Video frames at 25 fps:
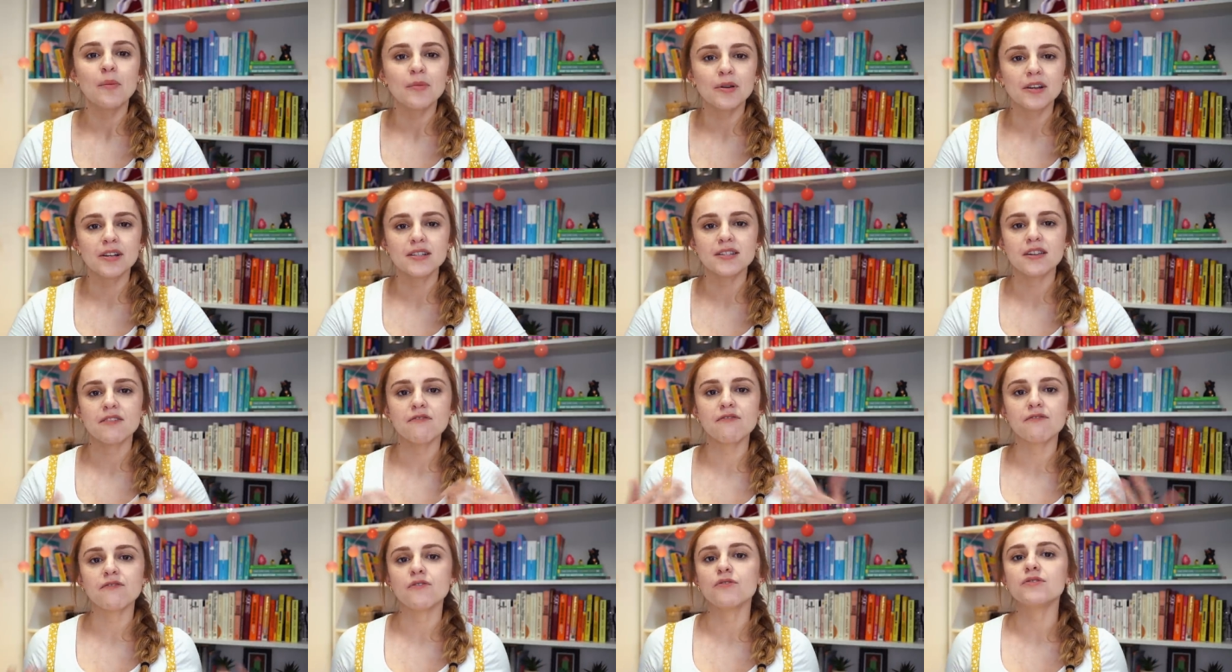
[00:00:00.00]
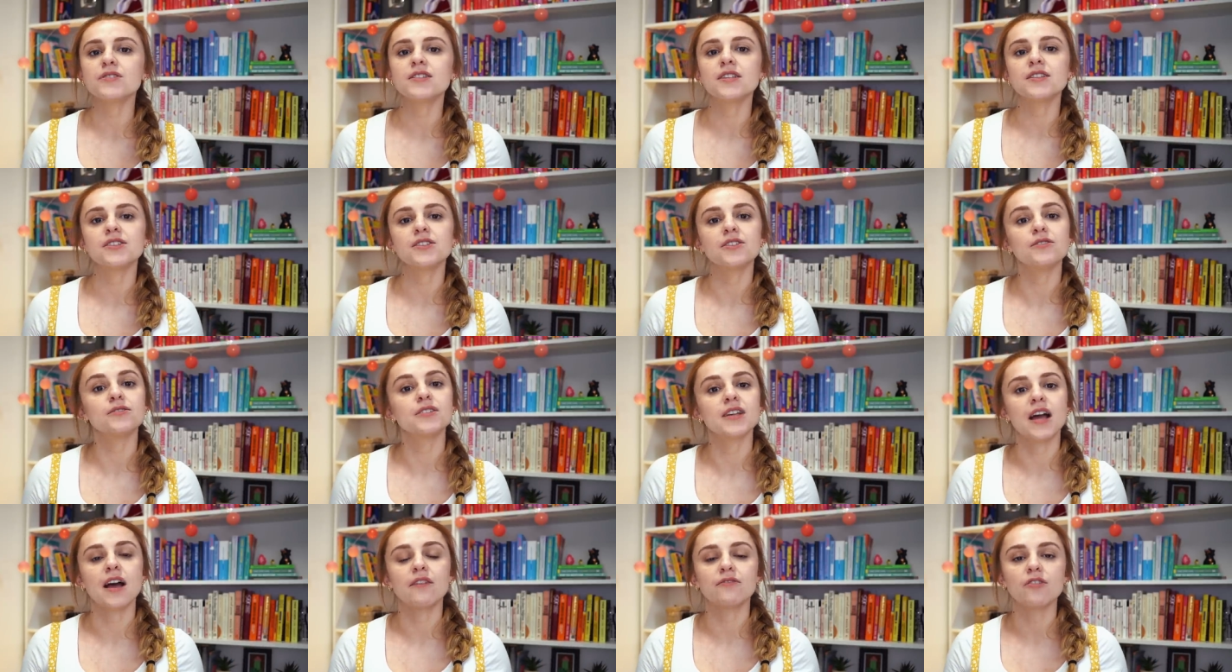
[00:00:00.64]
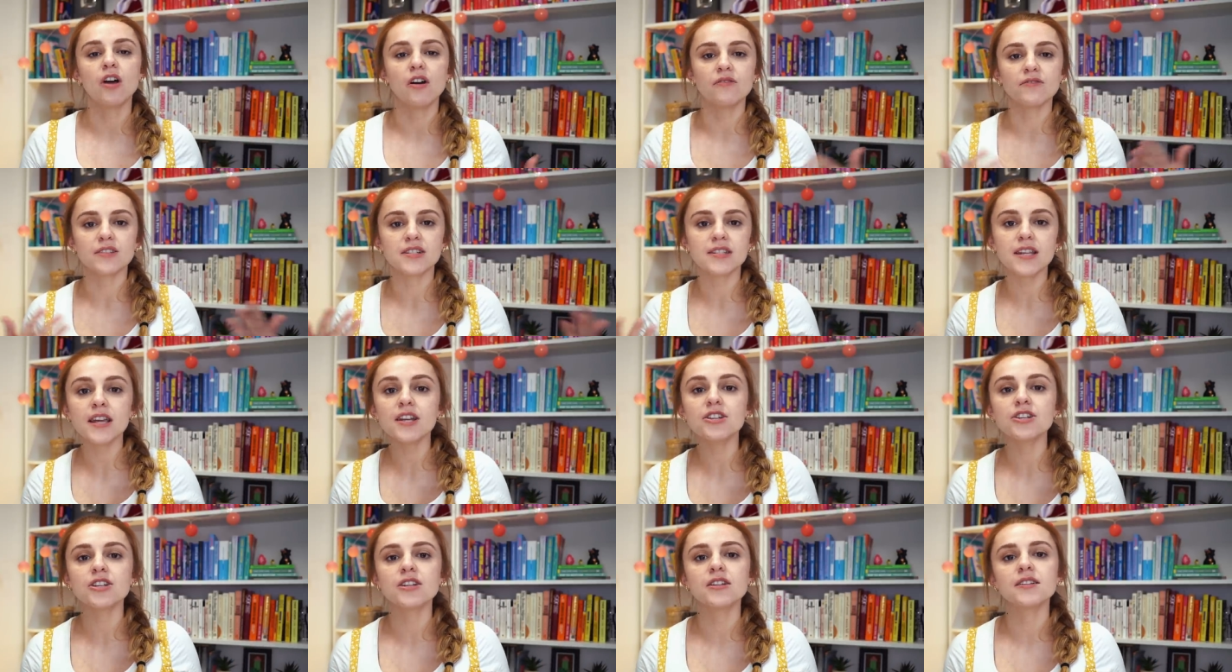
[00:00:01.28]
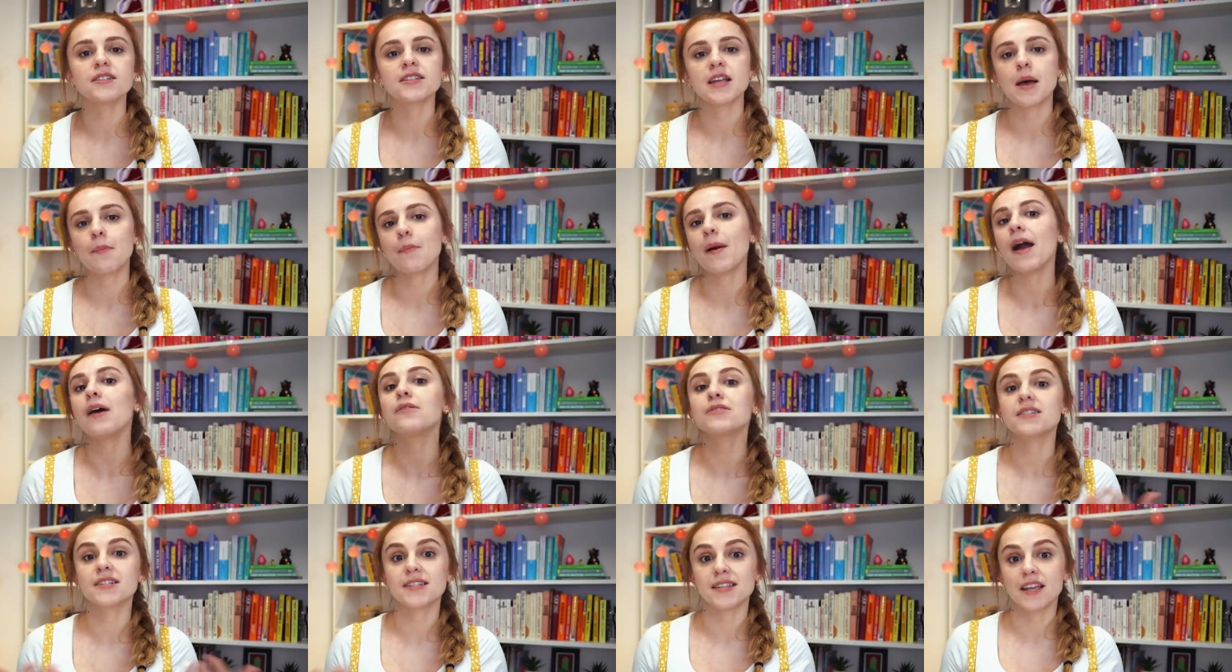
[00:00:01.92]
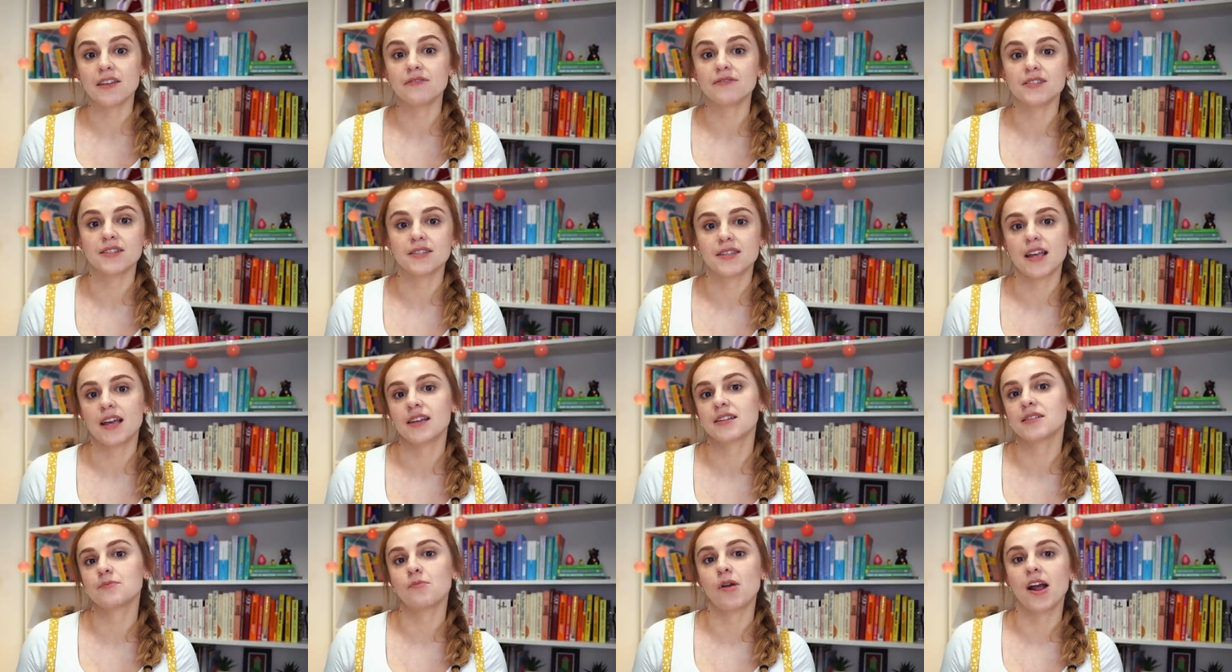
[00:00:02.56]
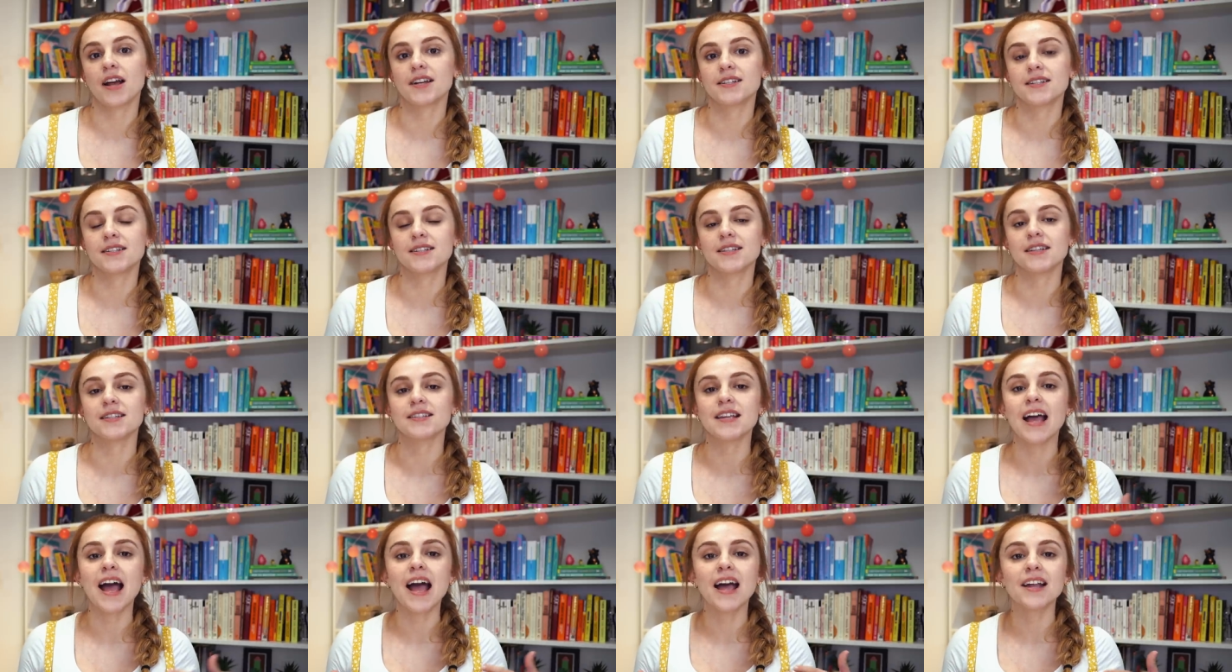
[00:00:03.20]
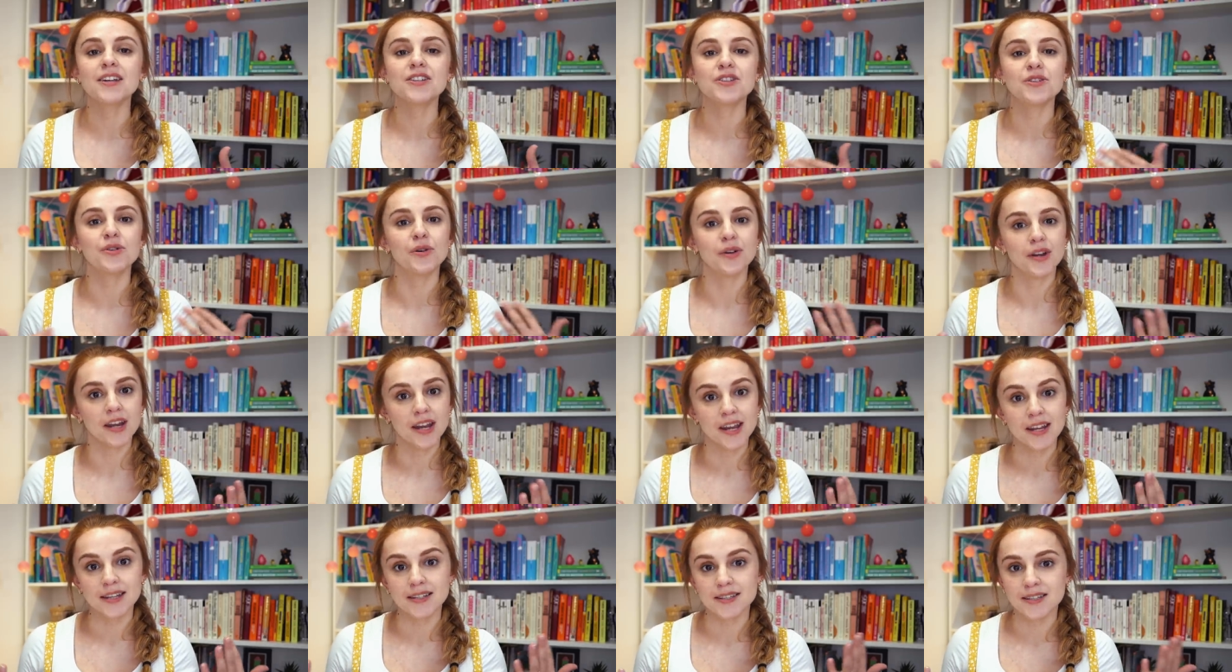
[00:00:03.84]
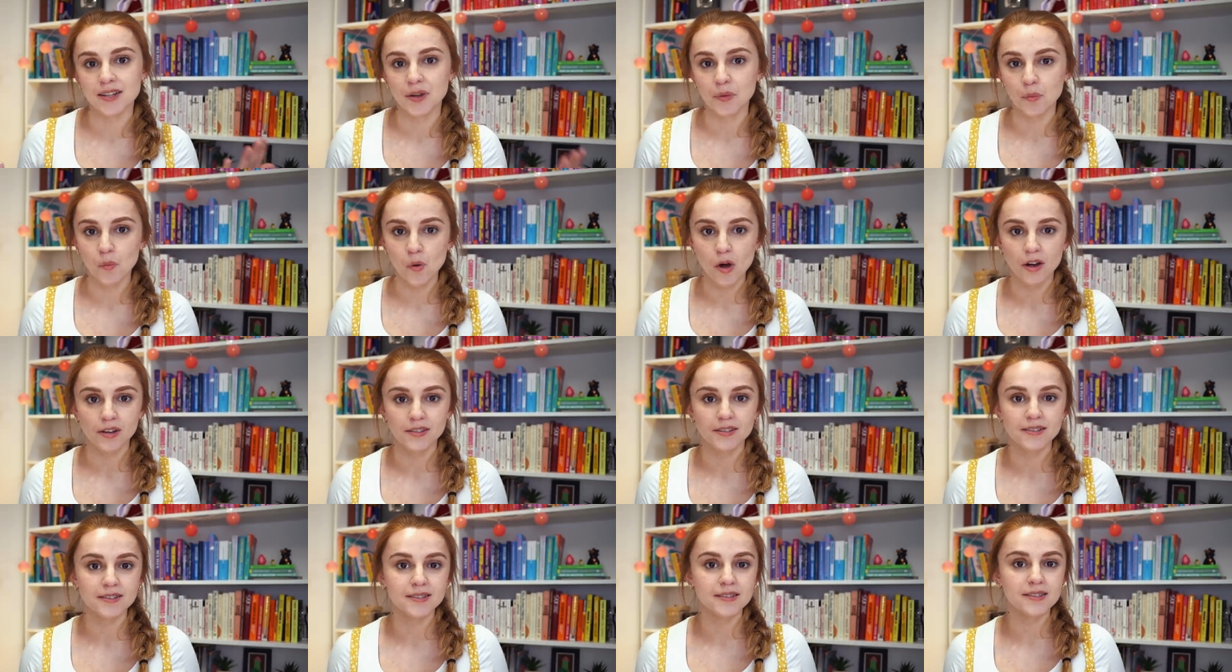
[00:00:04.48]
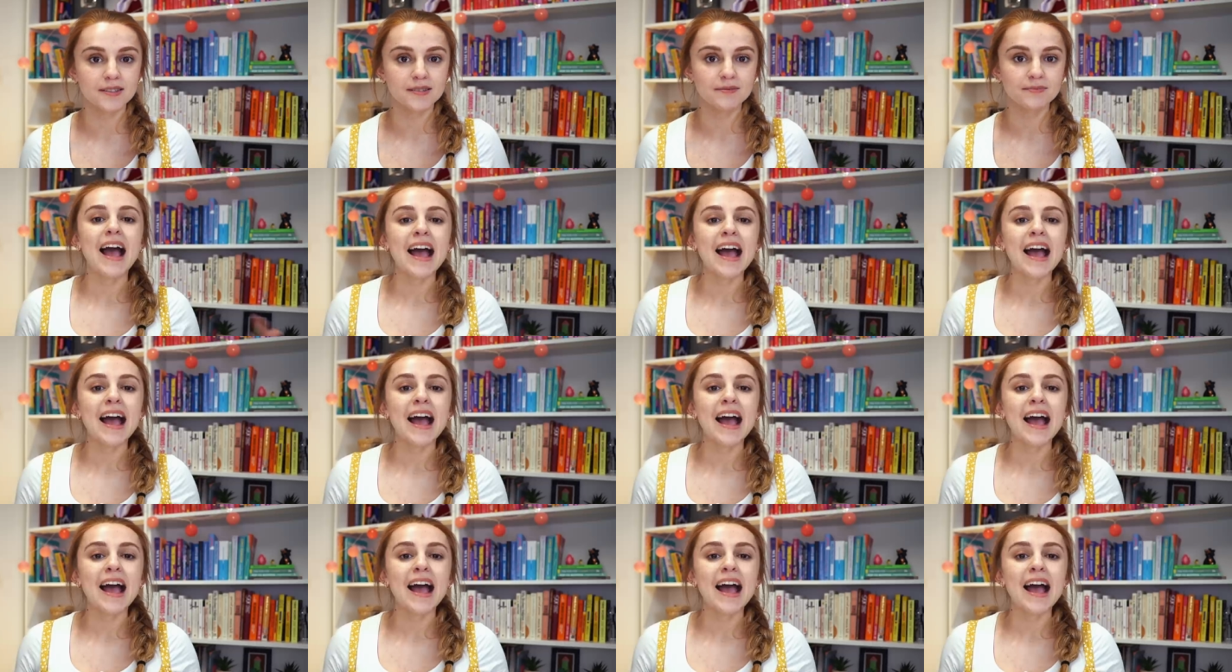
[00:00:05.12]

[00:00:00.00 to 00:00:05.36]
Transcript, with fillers: because it forces you to have conversations about safer sex practices and your needs and wants.